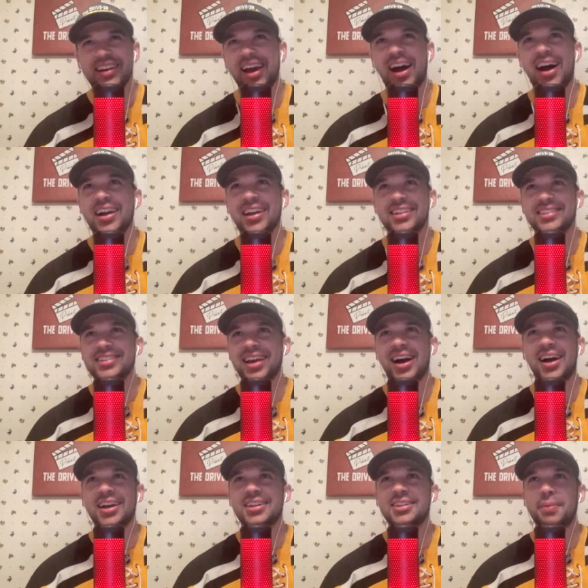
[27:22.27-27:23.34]
Goggins,
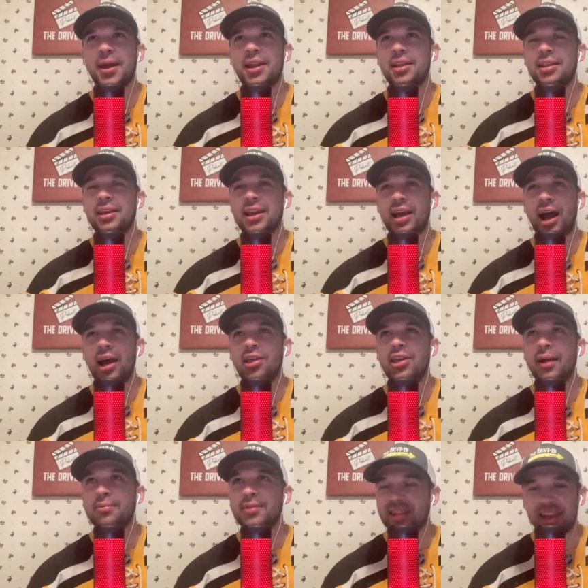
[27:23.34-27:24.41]
Goggins, man. Like I
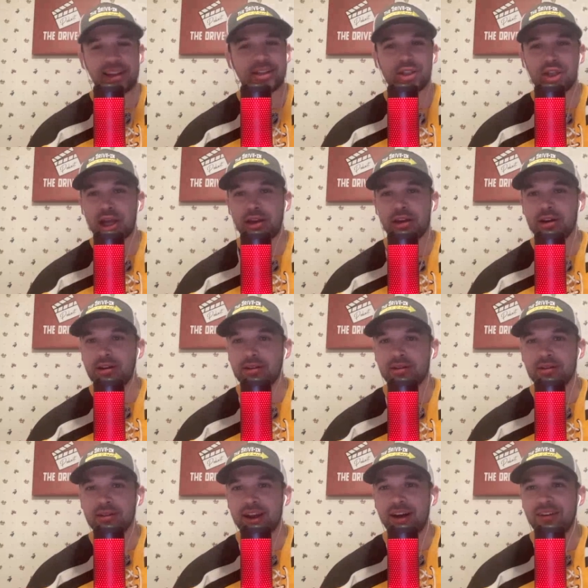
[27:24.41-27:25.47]
kept on thinking of Django.
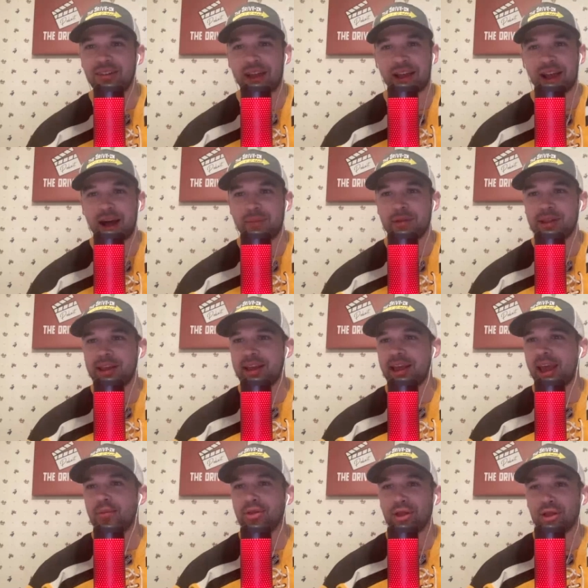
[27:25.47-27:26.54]
You know, like I'm like
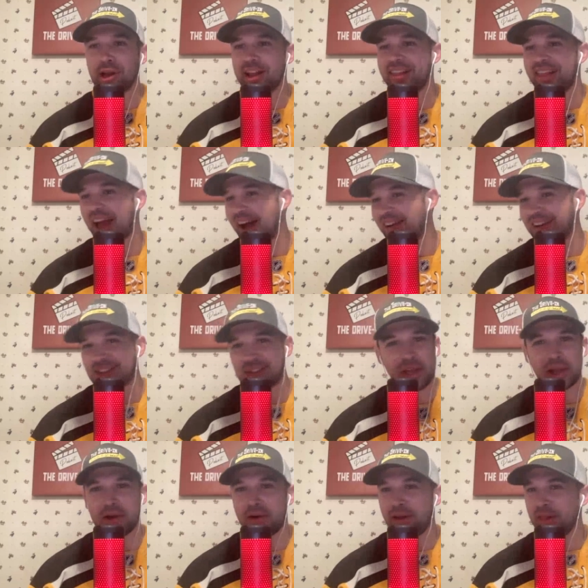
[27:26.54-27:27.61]
him looking down on
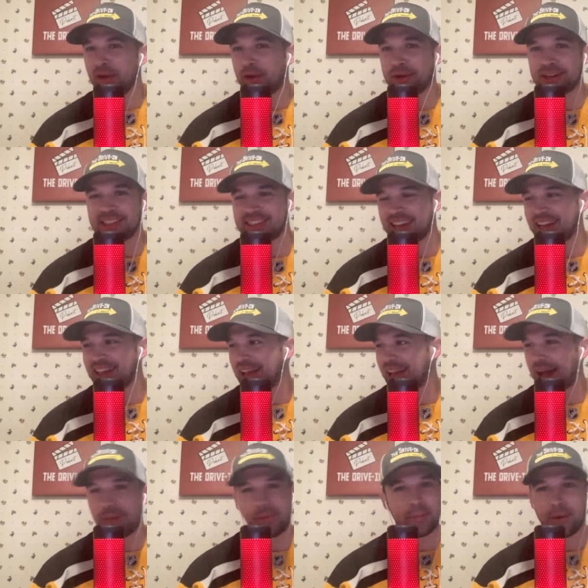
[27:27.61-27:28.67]
Django on the horse, saying
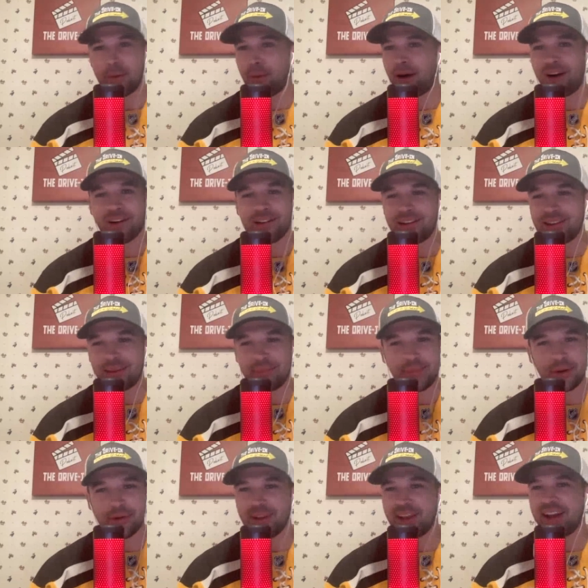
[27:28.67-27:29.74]
like yeah. I'm gonna be walking in the
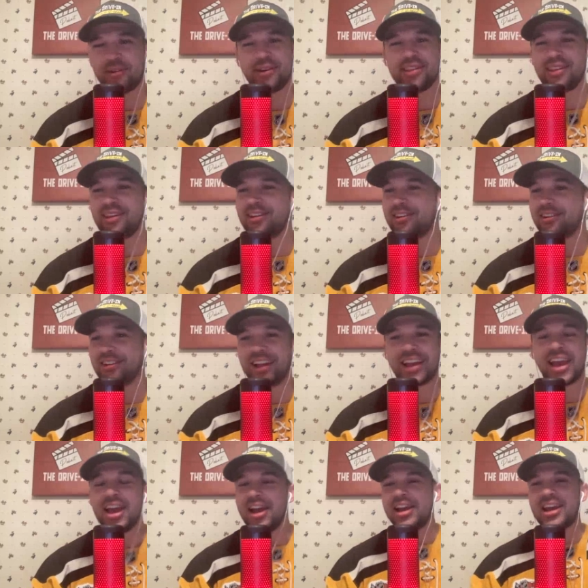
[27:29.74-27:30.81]
moonlight with you.
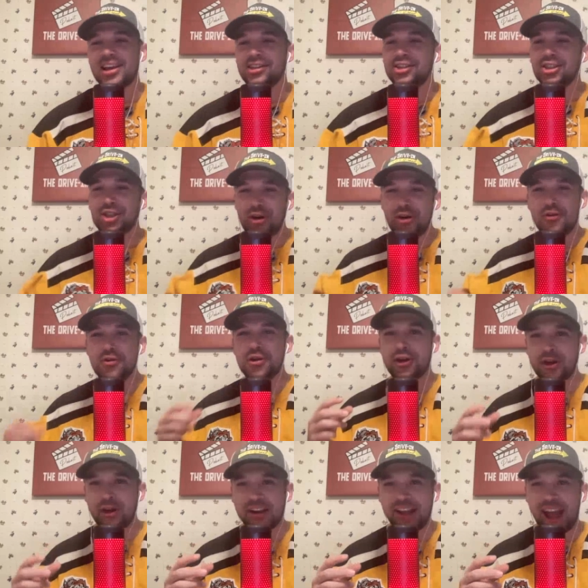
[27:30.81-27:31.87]
Like he is so
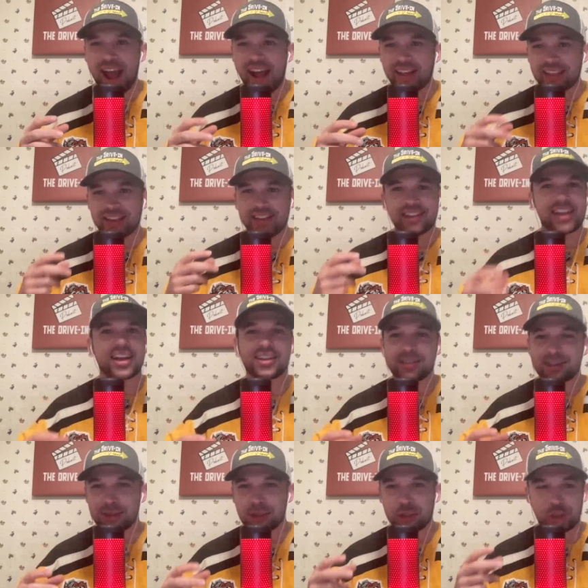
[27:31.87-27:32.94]
good at the
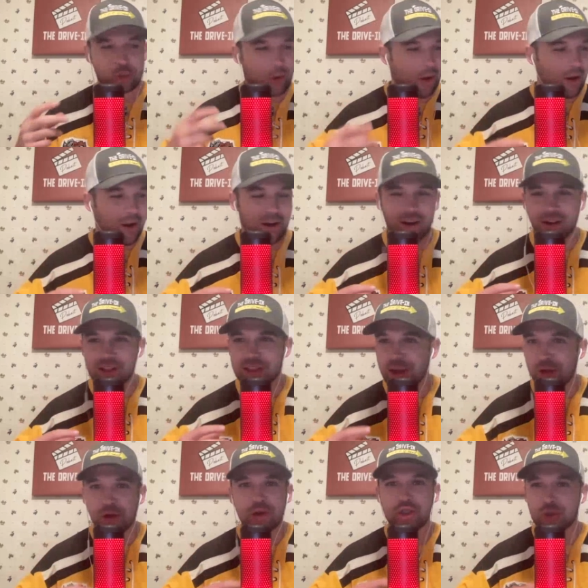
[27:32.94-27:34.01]
Texas draw,
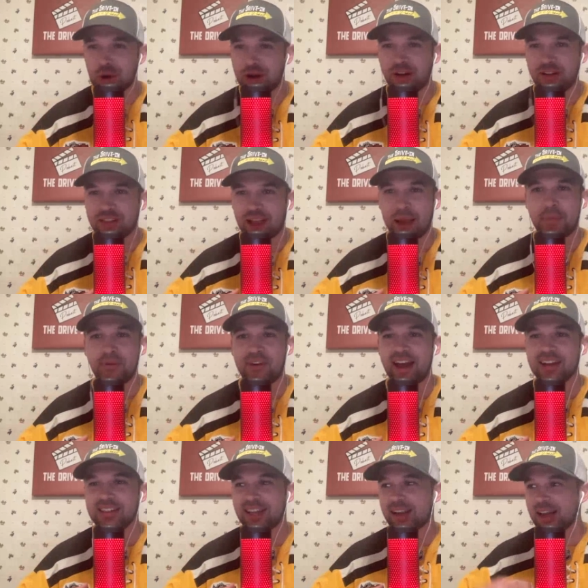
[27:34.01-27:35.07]
Southern draw type of
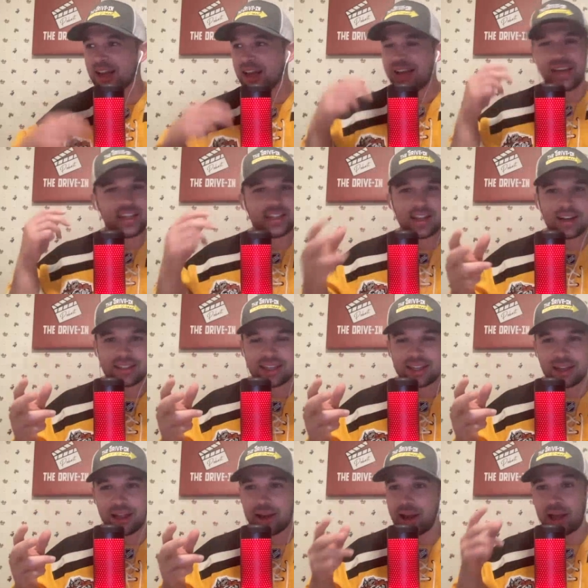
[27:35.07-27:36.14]
accent. He does
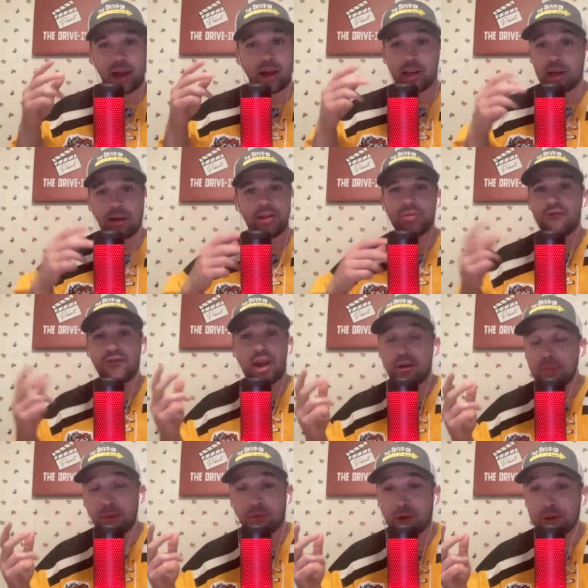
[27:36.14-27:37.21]
it, and he, he's my
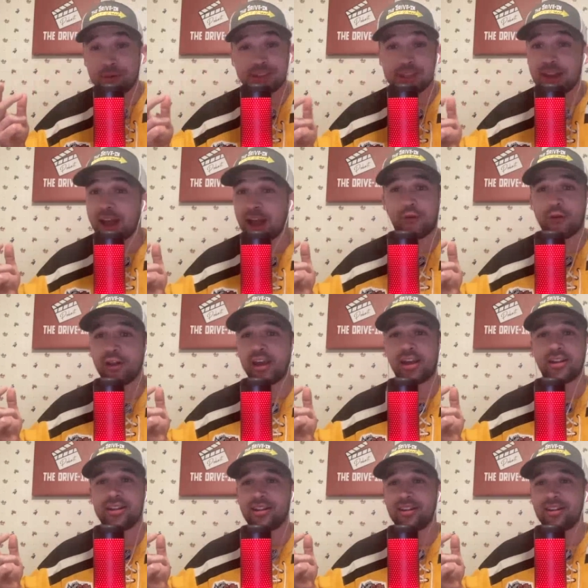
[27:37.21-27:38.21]
favorite performance in the Hateful Eight.